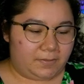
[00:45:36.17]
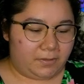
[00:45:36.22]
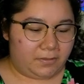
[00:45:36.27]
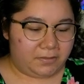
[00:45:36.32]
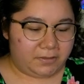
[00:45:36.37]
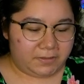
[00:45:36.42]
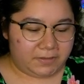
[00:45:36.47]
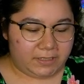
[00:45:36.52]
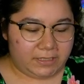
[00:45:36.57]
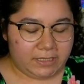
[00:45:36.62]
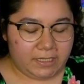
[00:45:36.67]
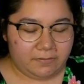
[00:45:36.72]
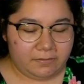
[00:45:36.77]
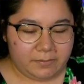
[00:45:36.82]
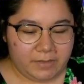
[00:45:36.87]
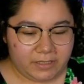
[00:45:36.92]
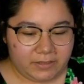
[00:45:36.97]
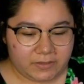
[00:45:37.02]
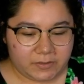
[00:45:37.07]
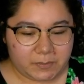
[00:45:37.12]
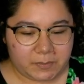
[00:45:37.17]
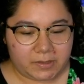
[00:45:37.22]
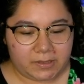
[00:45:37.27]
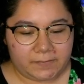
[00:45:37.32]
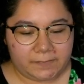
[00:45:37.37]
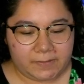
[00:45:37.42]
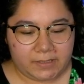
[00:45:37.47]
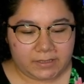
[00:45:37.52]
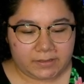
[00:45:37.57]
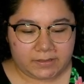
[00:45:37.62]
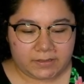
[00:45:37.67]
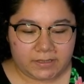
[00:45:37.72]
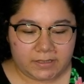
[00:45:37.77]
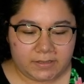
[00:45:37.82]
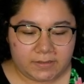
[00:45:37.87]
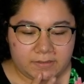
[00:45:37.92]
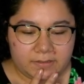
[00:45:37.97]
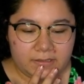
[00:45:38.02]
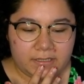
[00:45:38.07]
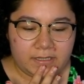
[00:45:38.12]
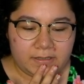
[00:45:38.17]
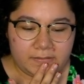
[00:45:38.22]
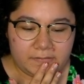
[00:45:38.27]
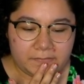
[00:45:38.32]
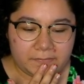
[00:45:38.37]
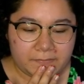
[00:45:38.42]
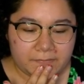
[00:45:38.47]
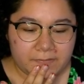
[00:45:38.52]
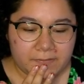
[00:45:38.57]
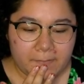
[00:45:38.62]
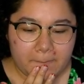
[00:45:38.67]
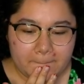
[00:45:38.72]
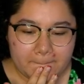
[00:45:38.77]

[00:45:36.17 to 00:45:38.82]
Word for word: Only thing that would make this perfect is if...